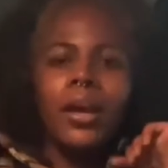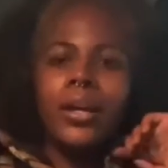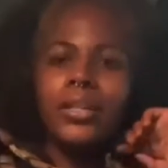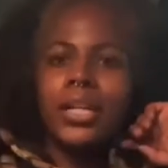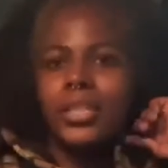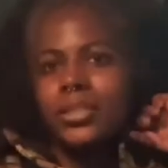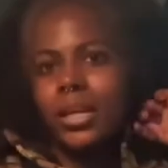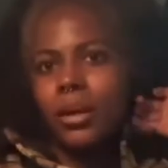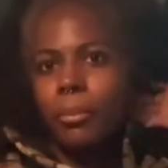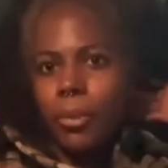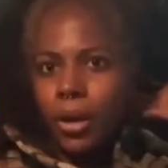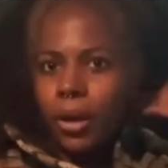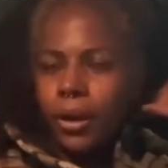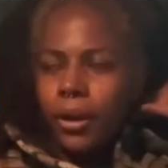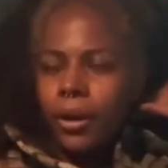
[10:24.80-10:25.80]
that's like
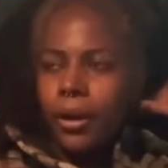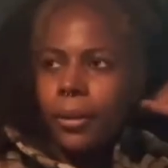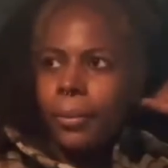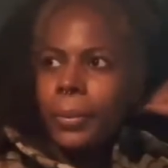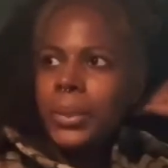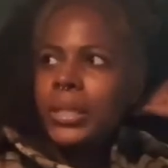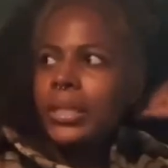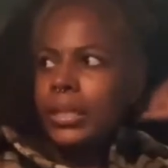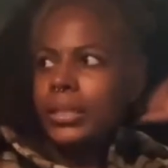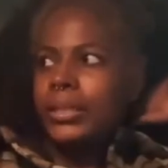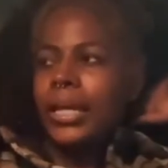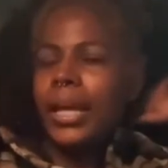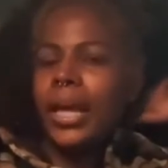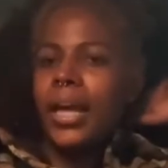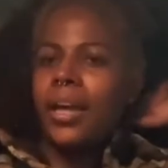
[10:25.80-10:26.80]
bomb.
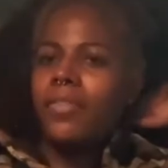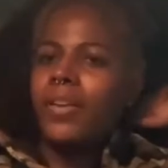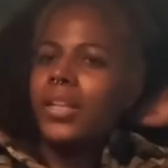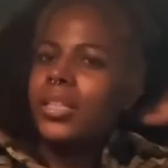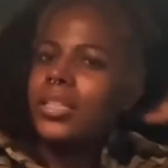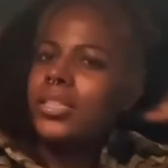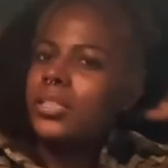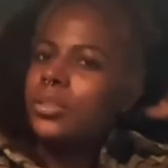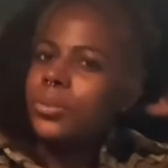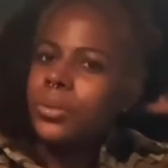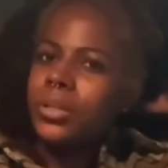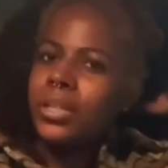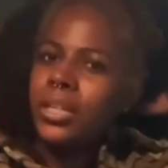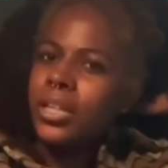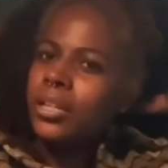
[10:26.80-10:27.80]
They have like these little
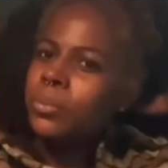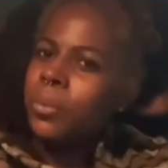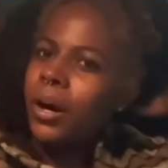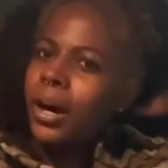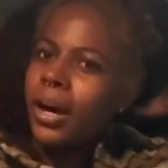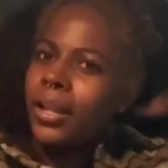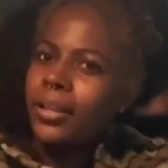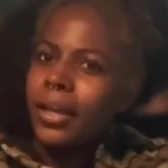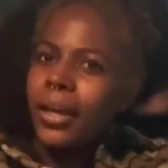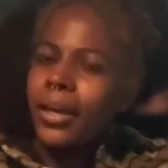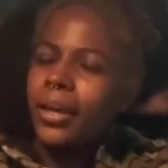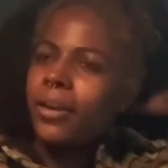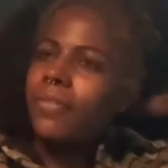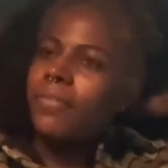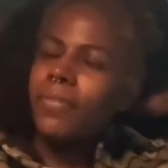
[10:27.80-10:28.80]
quinoa
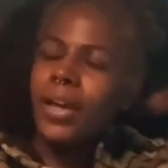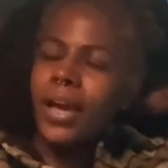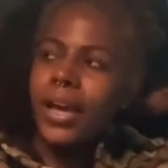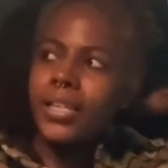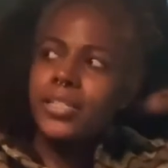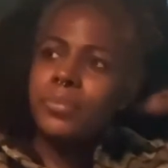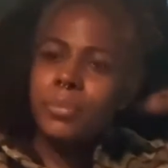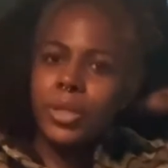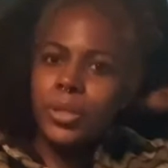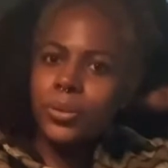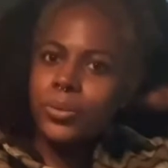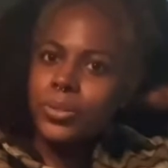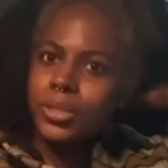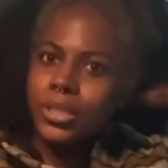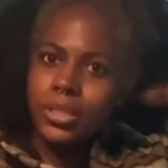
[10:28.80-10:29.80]
like fast
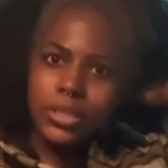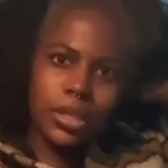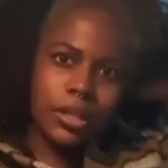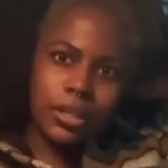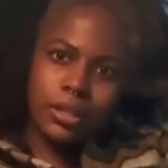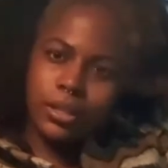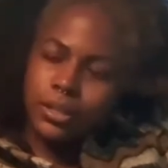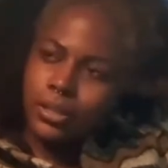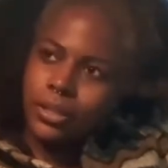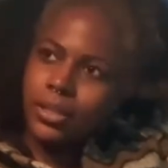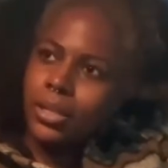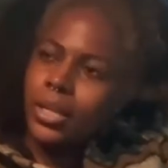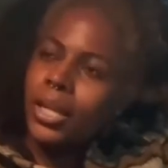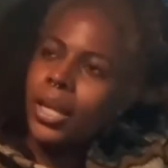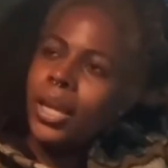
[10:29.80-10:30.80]
meals that is like
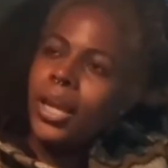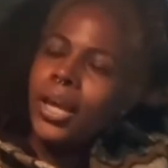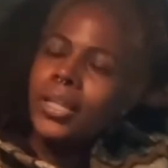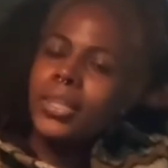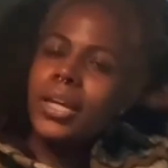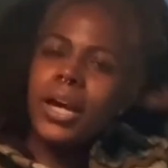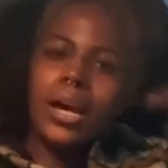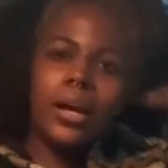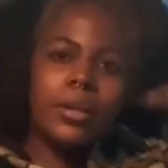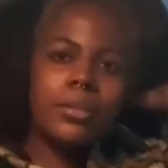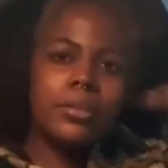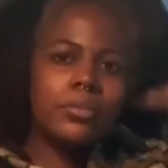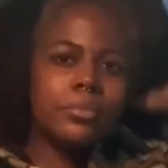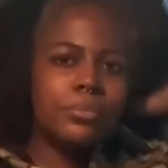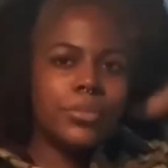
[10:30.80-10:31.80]
good. They got
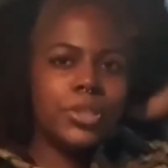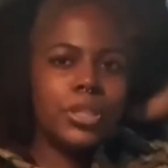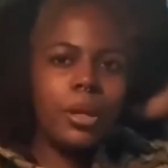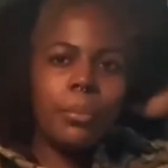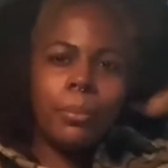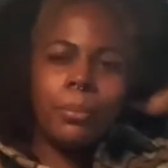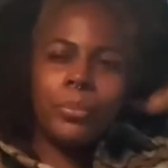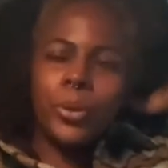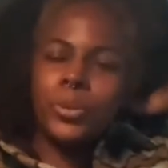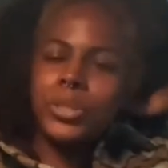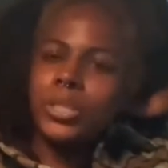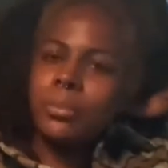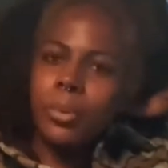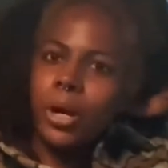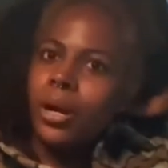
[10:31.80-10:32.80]
some
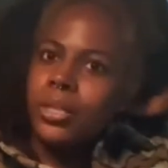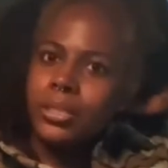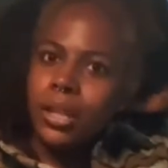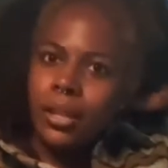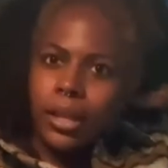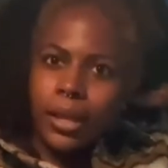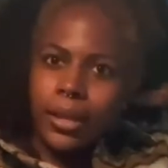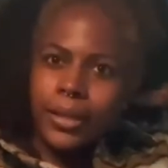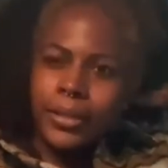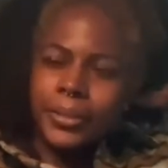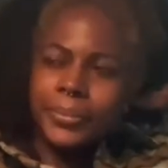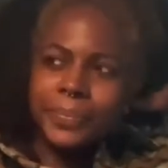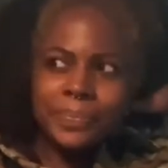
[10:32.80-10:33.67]
protein bars I like.